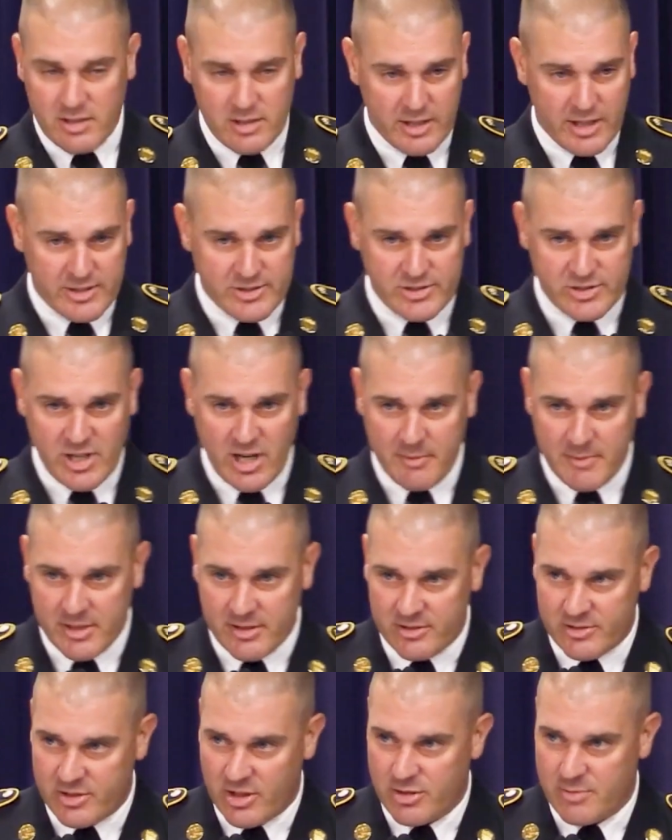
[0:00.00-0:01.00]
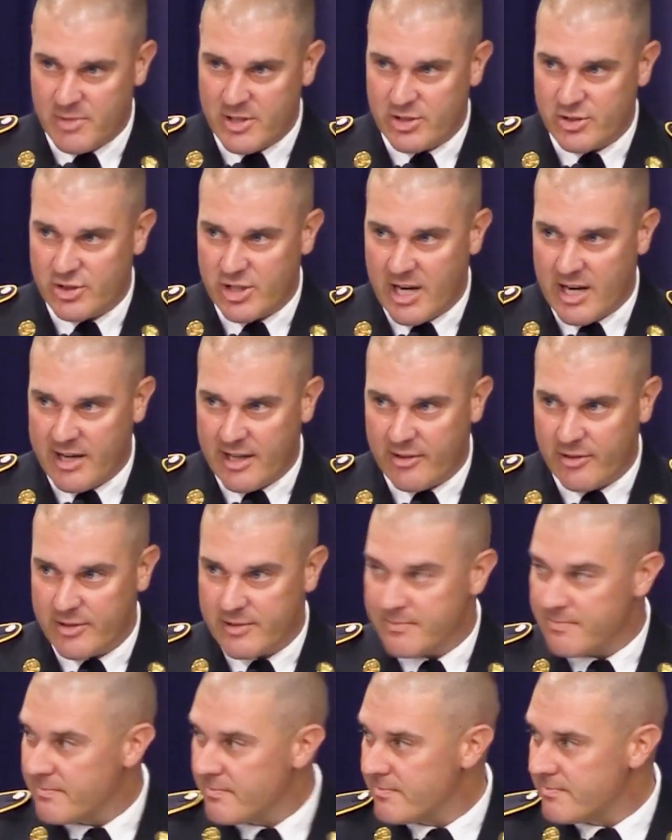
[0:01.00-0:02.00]
Ladies and gentlemen, Sergeant Major Chad
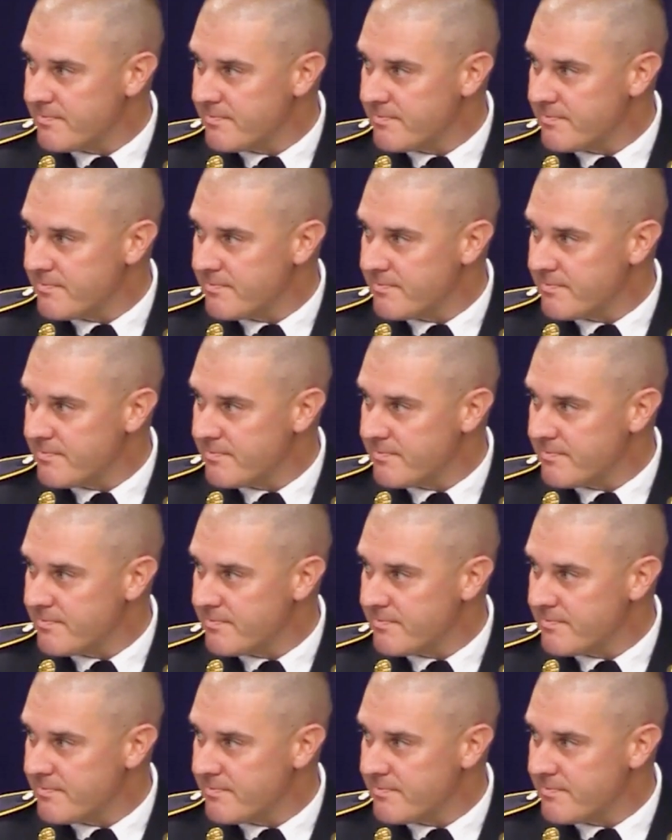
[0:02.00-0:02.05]
Allen.